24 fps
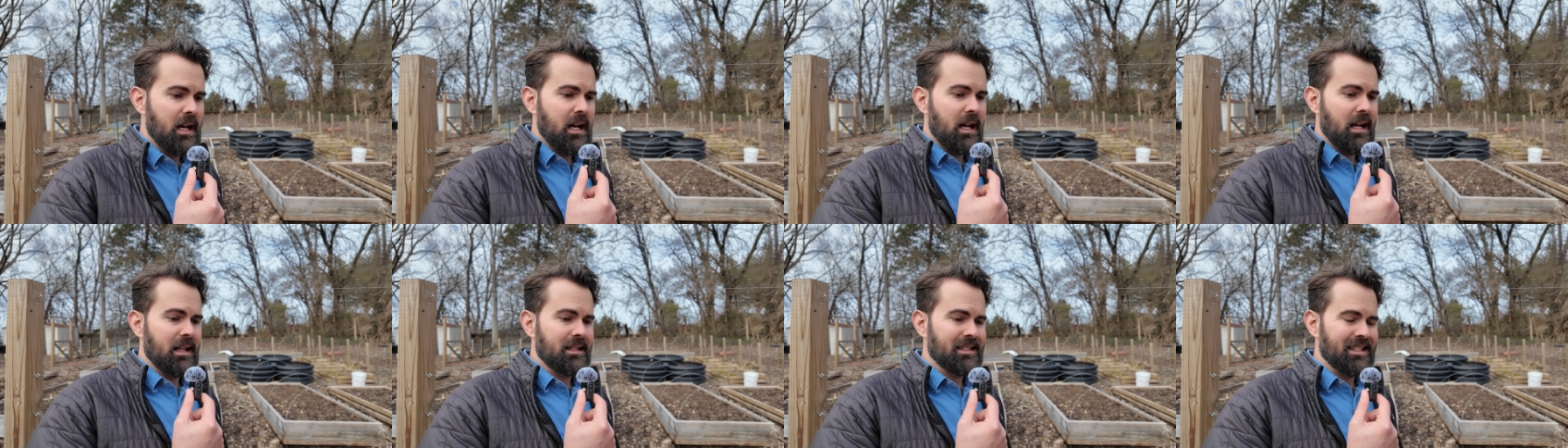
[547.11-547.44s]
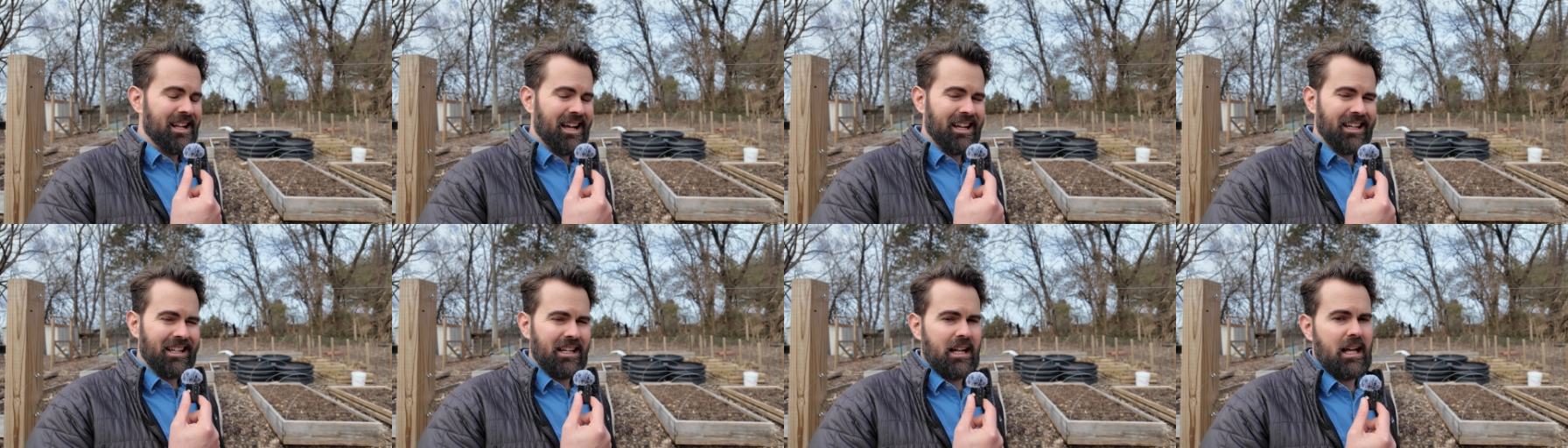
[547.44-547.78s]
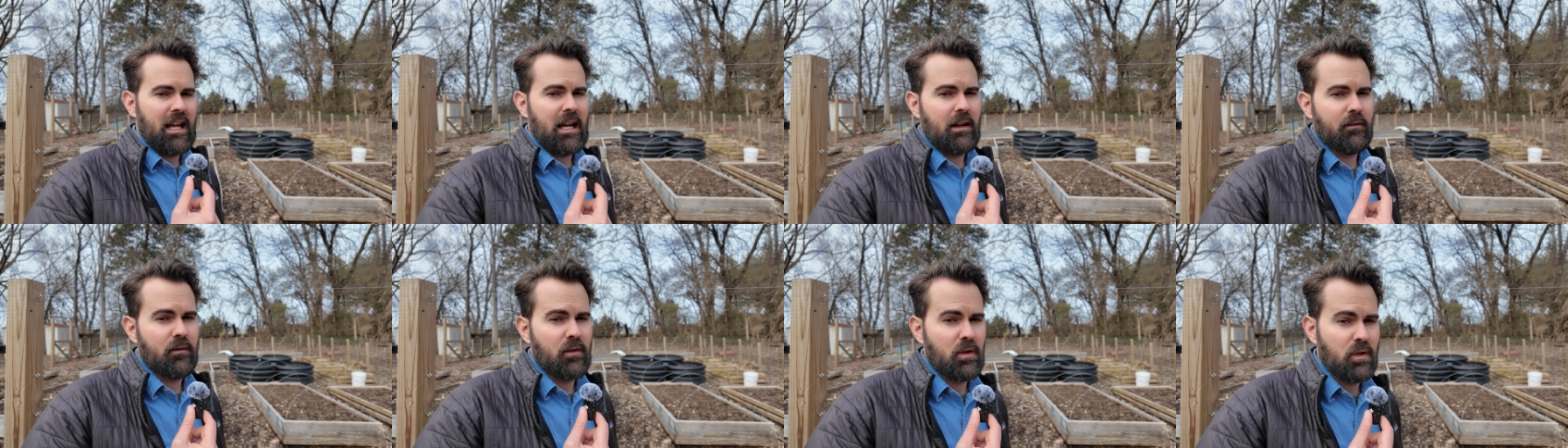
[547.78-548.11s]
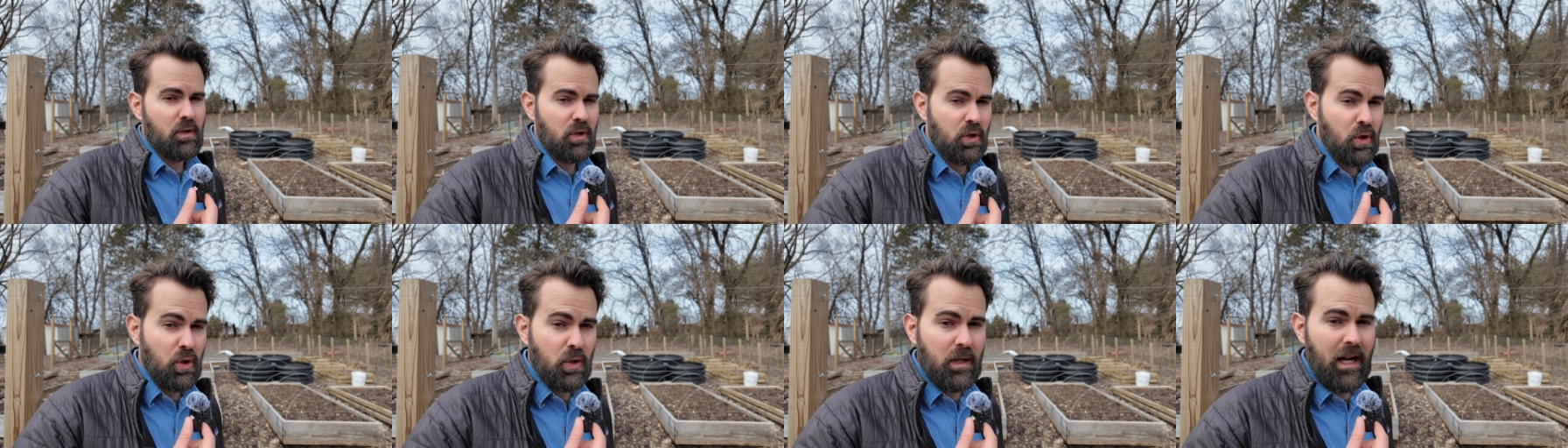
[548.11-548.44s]
It's not going to have
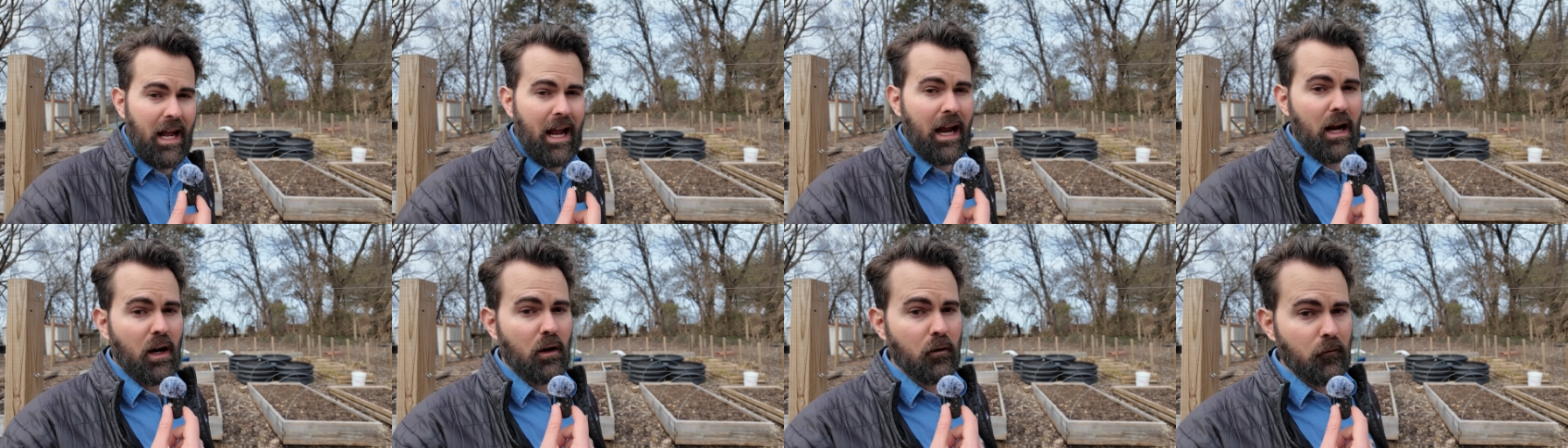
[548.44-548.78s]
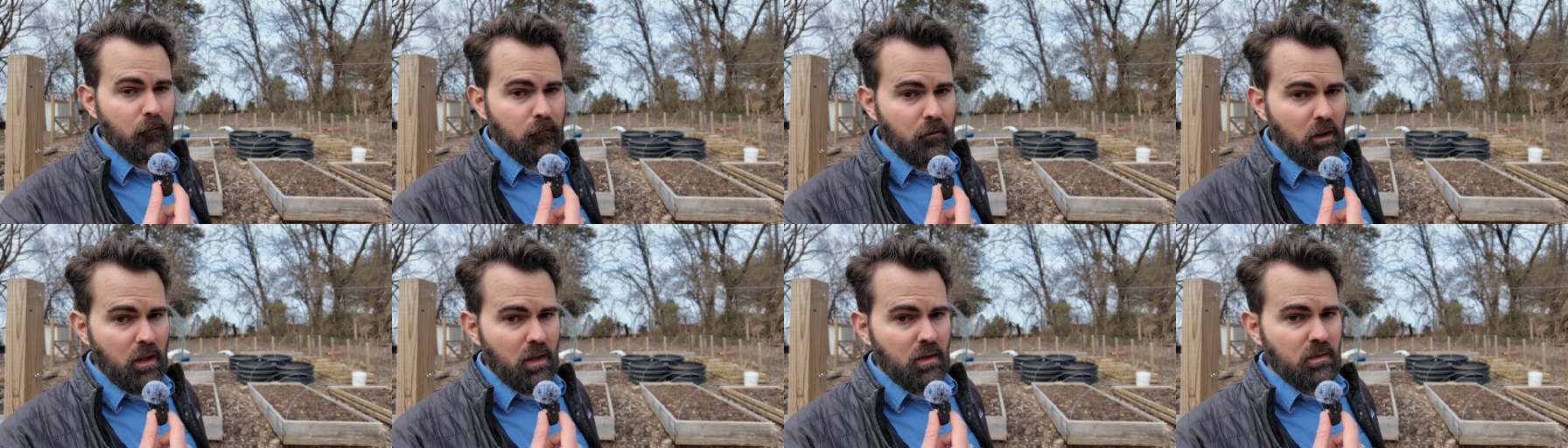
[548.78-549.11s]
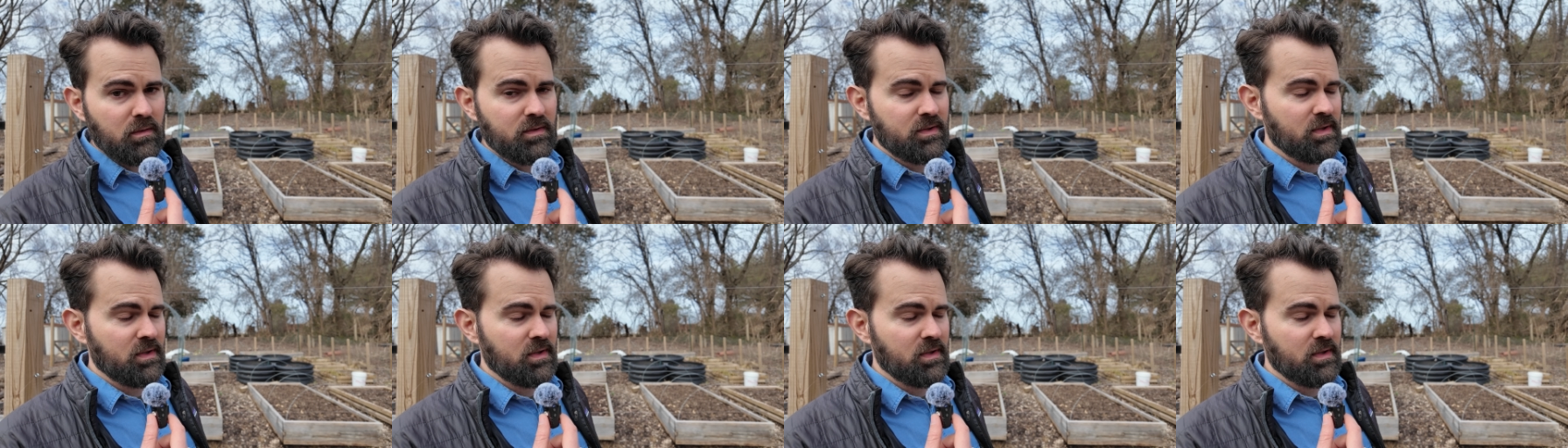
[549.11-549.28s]
good airflow.